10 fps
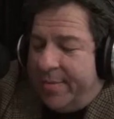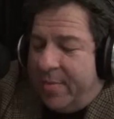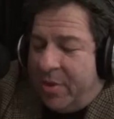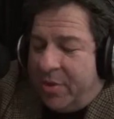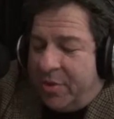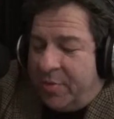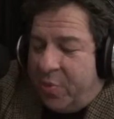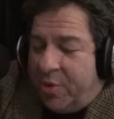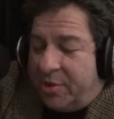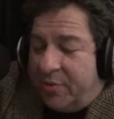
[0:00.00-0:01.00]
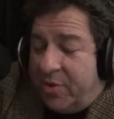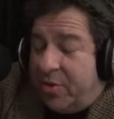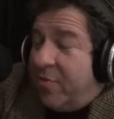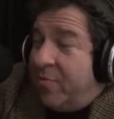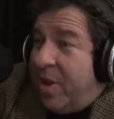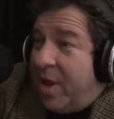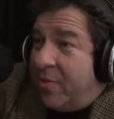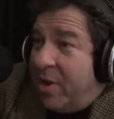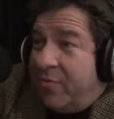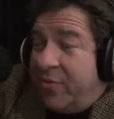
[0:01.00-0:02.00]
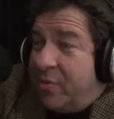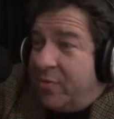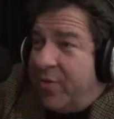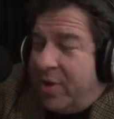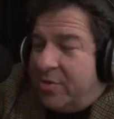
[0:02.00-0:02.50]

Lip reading: The point is, if you don't have background, if it wasn't violent,